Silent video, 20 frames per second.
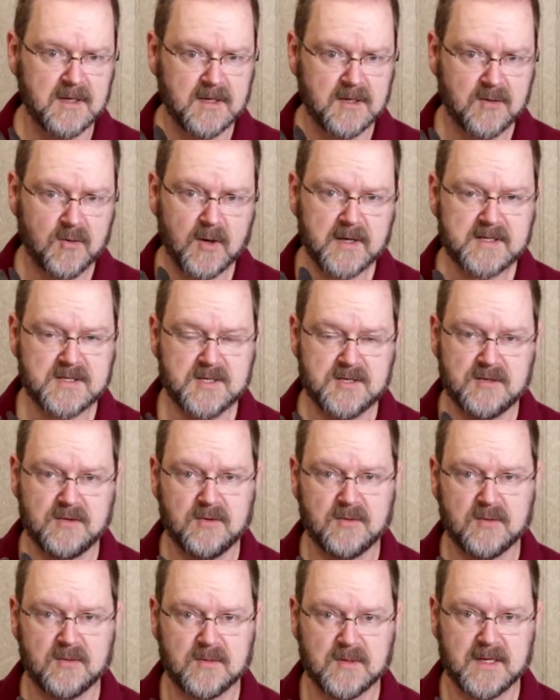court
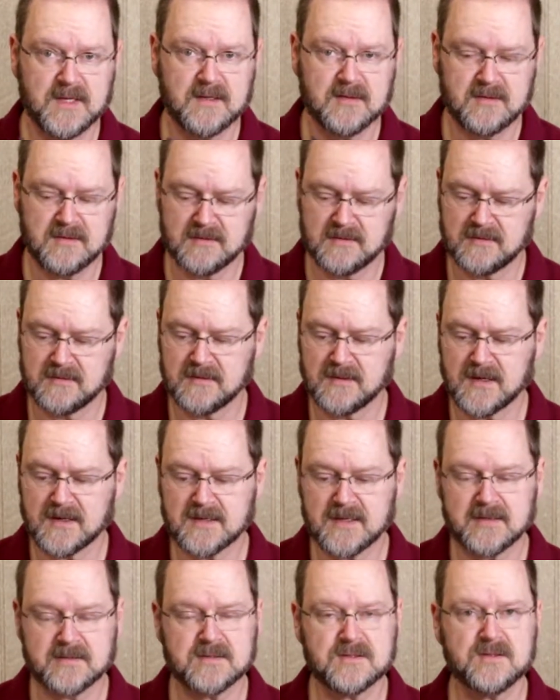shoe and gone
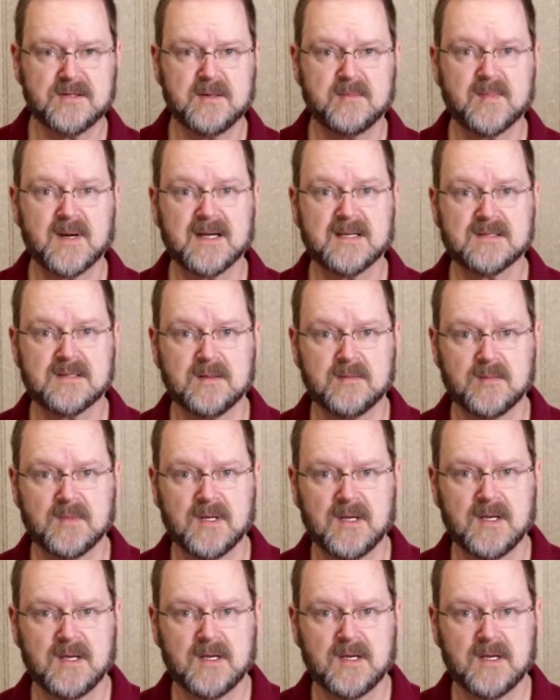down the street and buy some